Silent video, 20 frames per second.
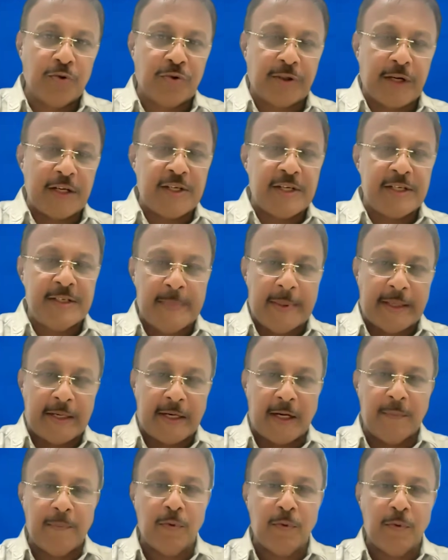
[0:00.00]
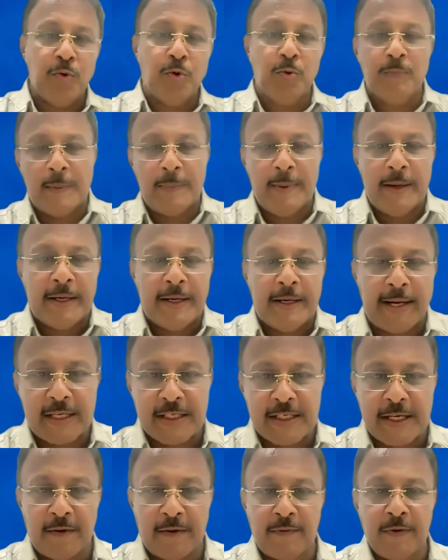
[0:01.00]
Luthra ji in my club, who may be
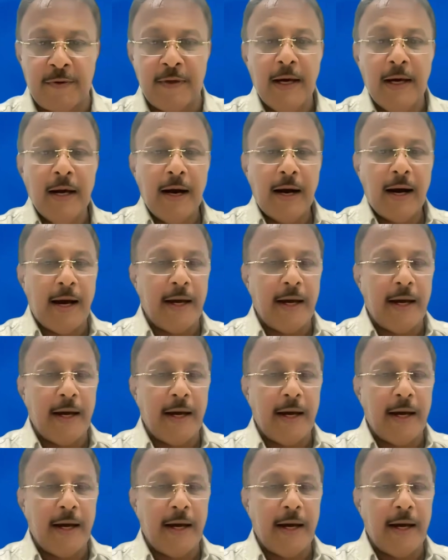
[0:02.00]
tech savvy.